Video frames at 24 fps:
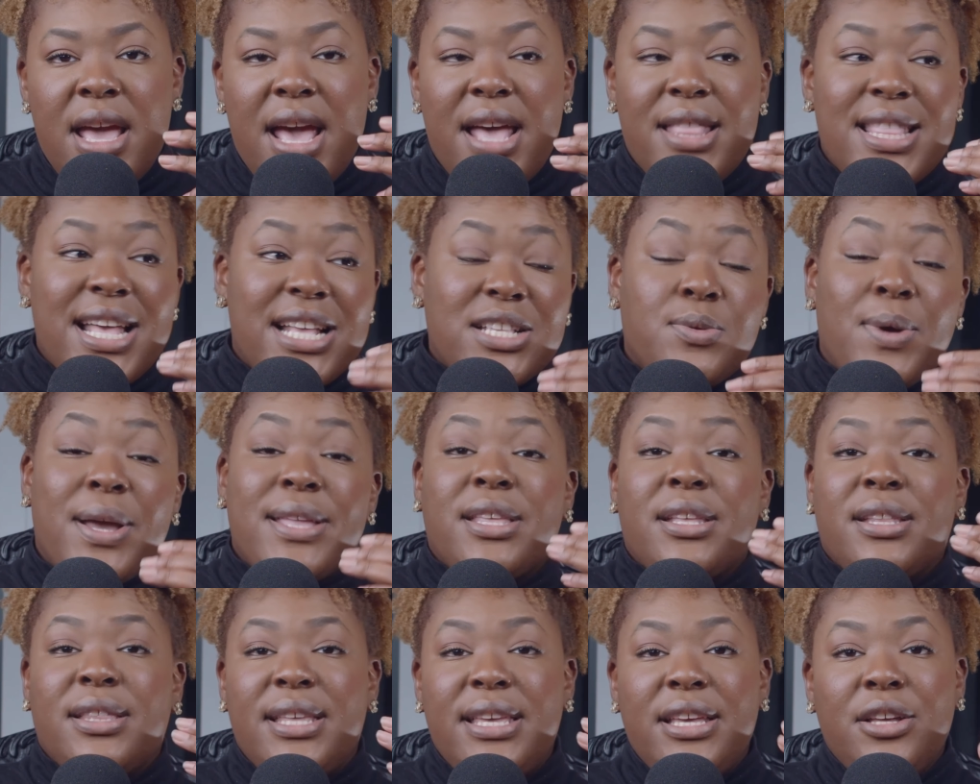And that's why
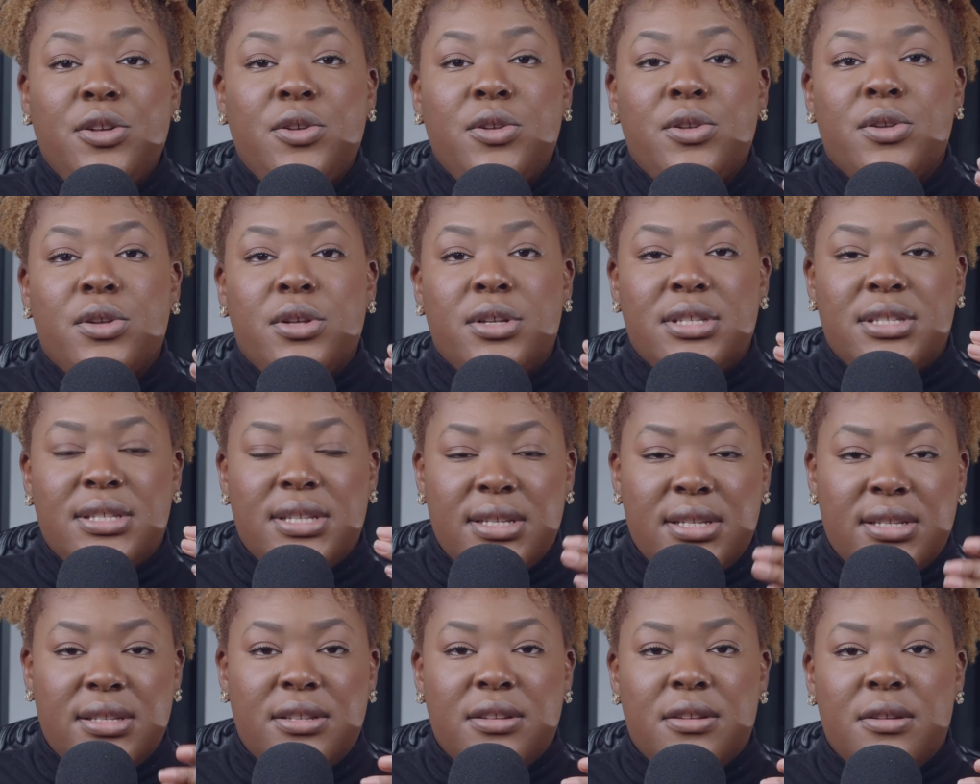the legal
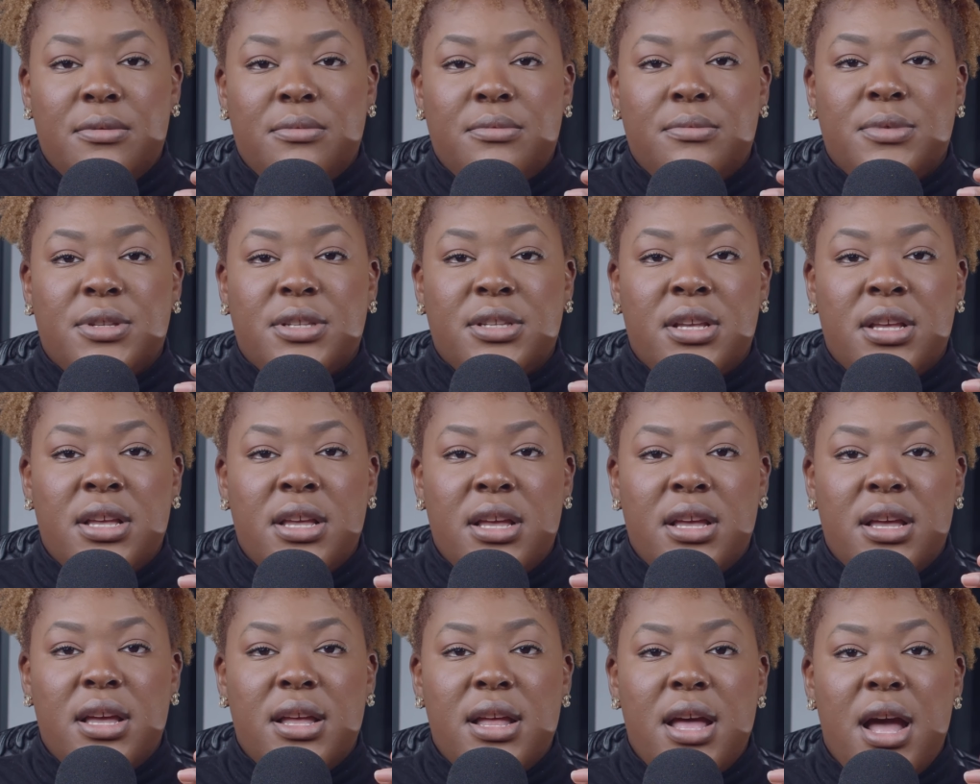systems
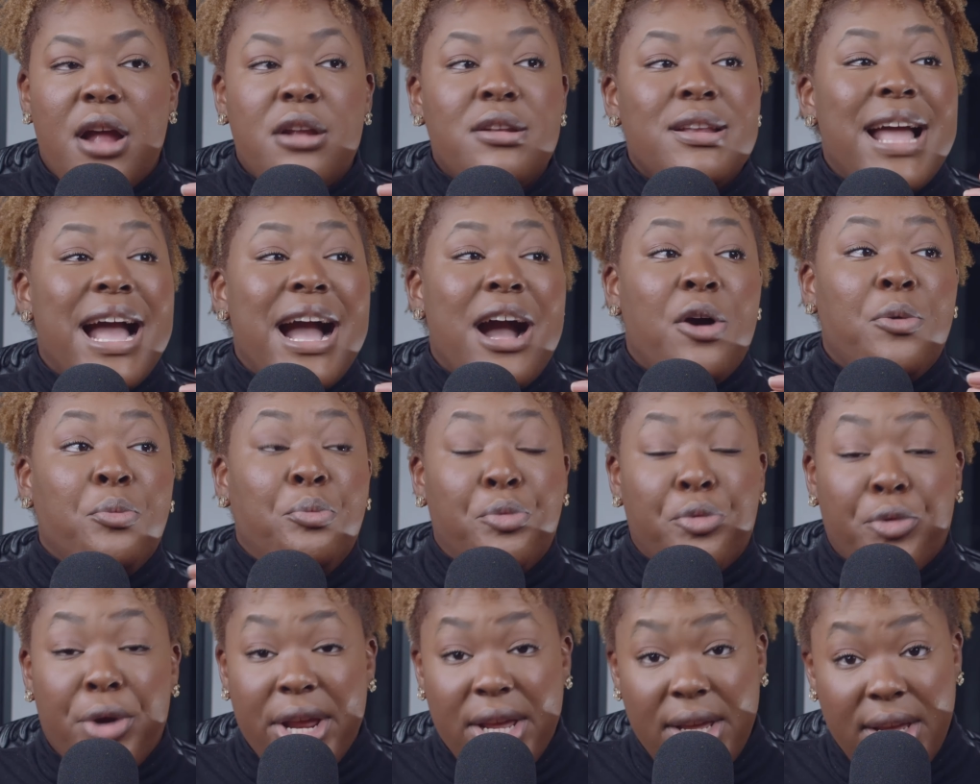are now
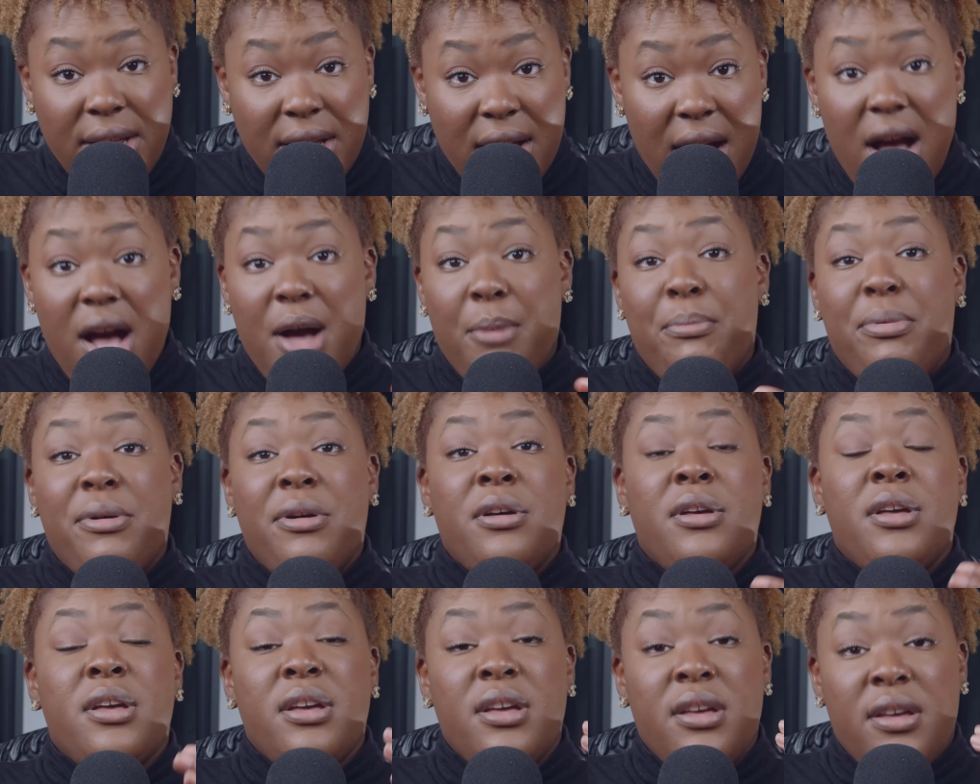breaking
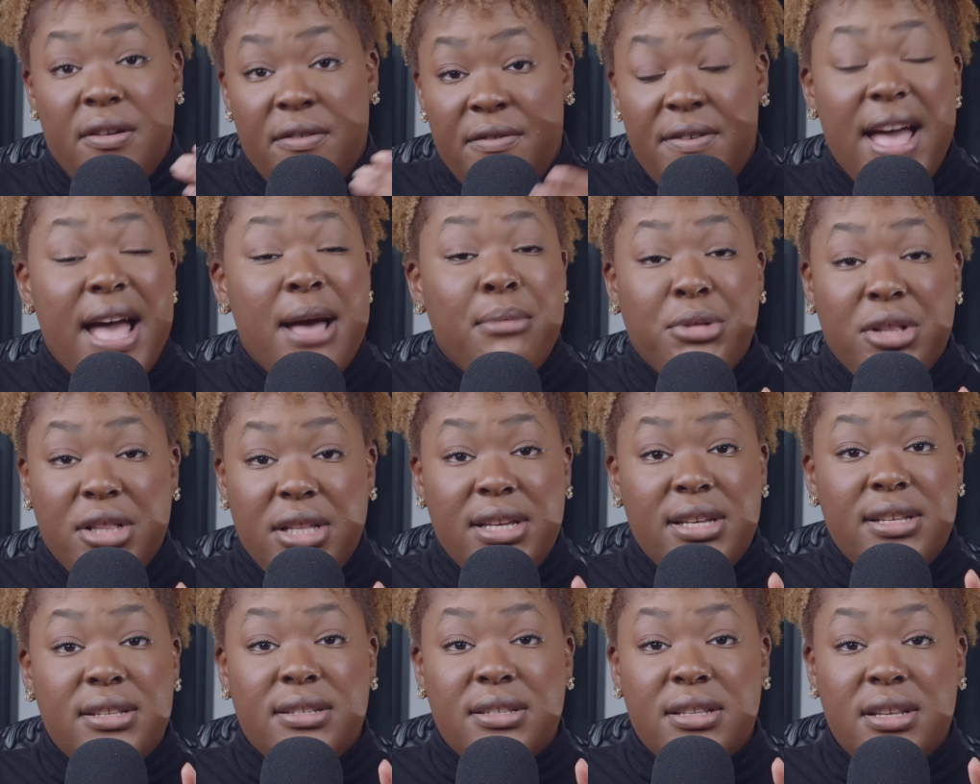up
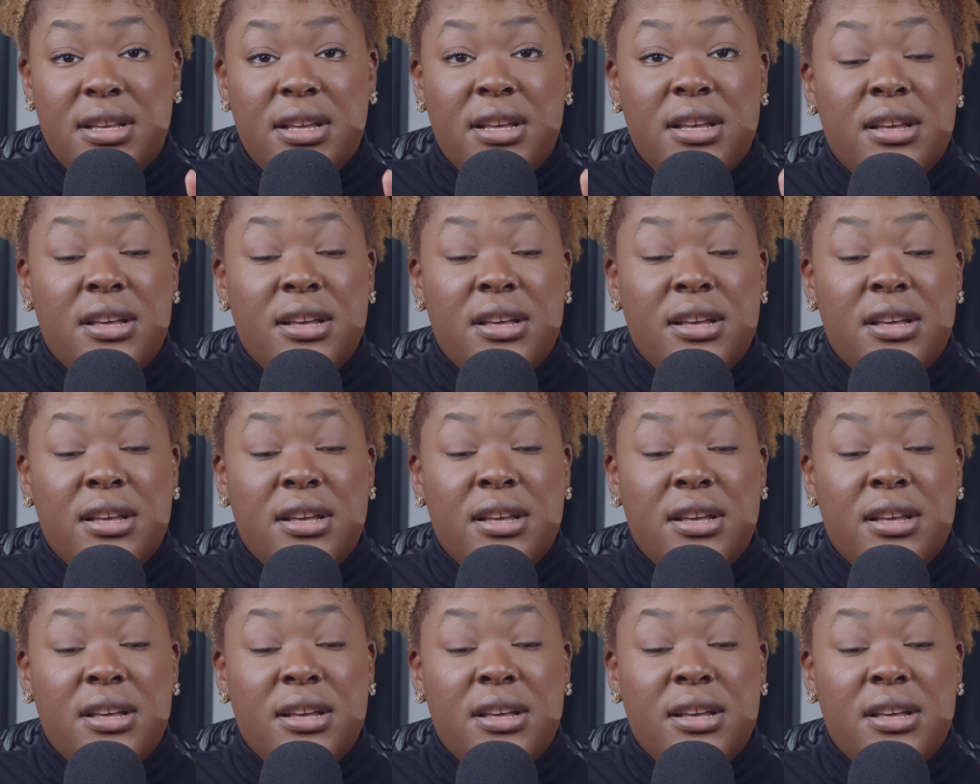families,